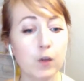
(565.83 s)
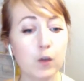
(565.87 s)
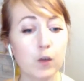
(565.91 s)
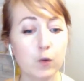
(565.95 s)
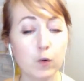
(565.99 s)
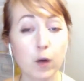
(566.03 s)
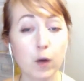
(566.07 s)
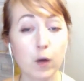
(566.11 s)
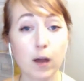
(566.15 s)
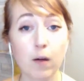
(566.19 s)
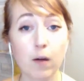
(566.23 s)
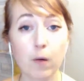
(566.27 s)

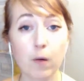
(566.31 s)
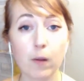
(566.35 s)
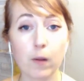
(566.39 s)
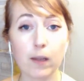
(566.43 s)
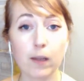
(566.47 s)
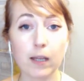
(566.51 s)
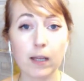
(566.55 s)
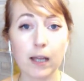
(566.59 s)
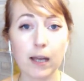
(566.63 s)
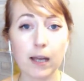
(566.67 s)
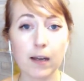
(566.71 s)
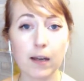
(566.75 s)
so now
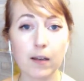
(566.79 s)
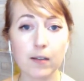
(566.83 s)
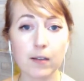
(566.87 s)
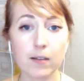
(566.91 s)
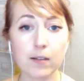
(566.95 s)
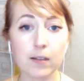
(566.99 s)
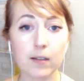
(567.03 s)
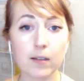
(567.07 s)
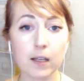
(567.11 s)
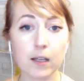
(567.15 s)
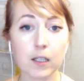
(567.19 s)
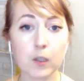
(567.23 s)
let
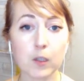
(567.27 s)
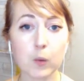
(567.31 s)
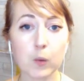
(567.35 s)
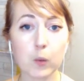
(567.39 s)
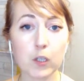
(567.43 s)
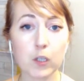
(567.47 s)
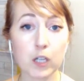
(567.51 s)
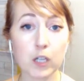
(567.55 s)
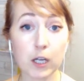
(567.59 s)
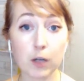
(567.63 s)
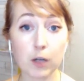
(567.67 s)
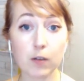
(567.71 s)
us
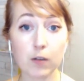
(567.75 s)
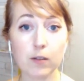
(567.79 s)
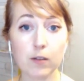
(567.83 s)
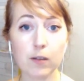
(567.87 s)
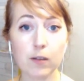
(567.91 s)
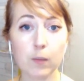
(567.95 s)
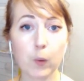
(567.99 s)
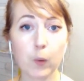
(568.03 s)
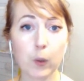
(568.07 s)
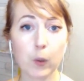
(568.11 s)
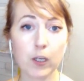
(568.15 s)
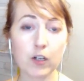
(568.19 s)
switch gears.
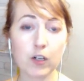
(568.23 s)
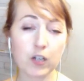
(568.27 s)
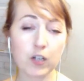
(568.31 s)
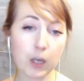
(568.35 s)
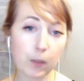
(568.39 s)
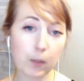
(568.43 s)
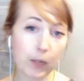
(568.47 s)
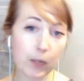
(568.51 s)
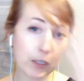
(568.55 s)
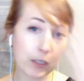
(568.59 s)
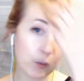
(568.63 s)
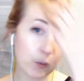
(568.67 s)
I'm going to
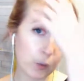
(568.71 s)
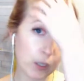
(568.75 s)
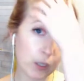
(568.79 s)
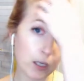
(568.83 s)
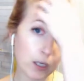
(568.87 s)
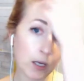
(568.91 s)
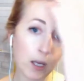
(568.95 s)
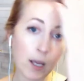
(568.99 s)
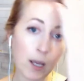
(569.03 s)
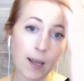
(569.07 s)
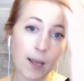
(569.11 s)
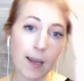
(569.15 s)
share my
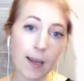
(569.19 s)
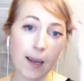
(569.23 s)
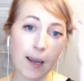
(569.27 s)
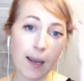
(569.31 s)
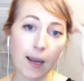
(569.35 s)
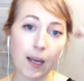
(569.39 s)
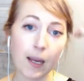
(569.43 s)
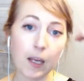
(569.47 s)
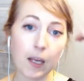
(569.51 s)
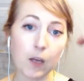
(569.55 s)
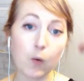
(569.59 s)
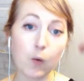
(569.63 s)
screen
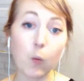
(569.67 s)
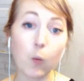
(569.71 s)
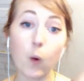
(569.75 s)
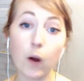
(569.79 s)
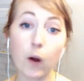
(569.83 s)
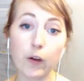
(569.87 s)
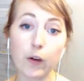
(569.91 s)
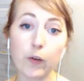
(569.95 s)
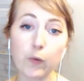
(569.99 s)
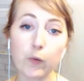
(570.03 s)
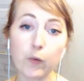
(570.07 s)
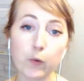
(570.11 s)
and
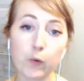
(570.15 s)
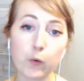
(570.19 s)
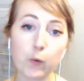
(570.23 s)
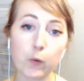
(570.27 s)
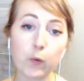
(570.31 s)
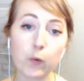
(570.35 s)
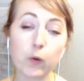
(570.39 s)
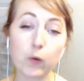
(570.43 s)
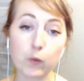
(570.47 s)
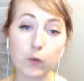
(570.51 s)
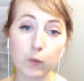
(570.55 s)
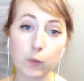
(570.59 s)
walk you through
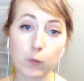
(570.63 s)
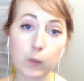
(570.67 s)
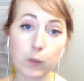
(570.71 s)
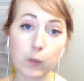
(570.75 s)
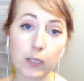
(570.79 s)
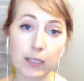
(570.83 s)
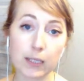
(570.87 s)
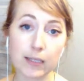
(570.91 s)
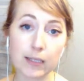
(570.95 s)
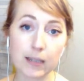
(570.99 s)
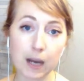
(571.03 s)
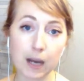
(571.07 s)
those
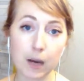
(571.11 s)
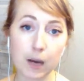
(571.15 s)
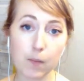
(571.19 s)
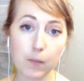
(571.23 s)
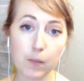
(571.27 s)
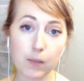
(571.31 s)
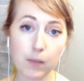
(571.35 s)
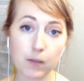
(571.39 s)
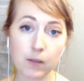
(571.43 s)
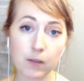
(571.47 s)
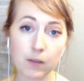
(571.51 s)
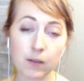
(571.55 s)
3
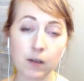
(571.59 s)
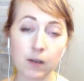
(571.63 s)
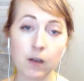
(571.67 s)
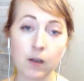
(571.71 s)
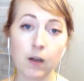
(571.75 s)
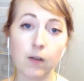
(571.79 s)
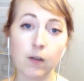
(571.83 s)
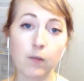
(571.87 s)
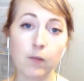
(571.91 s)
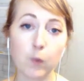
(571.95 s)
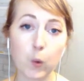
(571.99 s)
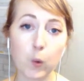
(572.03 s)
steps
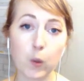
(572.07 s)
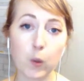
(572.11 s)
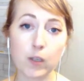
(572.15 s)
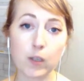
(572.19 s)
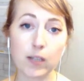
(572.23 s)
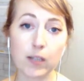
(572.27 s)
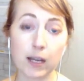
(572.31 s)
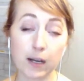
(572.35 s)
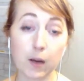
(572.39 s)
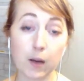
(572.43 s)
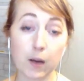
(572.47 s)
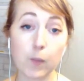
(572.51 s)
for
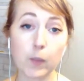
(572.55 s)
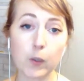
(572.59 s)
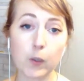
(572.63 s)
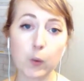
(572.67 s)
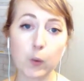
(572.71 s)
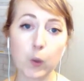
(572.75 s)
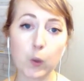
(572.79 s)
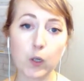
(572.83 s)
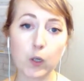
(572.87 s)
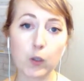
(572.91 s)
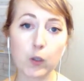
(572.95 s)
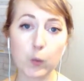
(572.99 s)
setting up
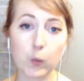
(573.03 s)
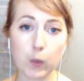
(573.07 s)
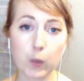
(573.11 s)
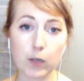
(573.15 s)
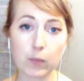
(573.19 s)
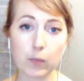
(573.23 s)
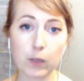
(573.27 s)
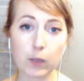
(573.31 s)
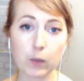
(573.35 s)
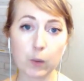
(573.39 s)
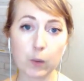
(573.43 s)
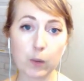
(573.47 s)
your
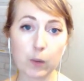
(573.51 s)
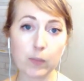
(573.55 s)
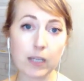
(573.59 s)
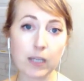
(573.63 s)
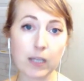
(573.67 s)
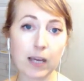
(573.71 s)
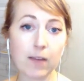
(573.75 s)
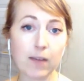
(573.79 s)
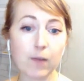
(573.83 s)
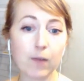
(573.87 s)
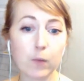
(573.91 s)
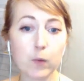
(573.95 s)
Squarespace
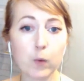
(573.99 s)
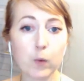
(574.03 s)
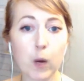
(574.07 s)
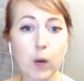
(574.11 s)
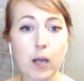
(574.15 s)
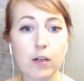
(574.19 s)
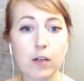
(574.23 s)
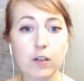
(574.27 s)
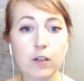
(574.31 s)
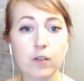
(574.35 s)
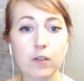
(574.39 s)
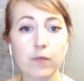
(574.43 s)
website from
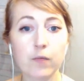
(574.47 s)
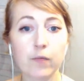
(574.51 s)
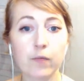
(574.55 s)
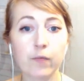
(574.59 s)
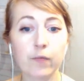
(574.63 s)
scratch.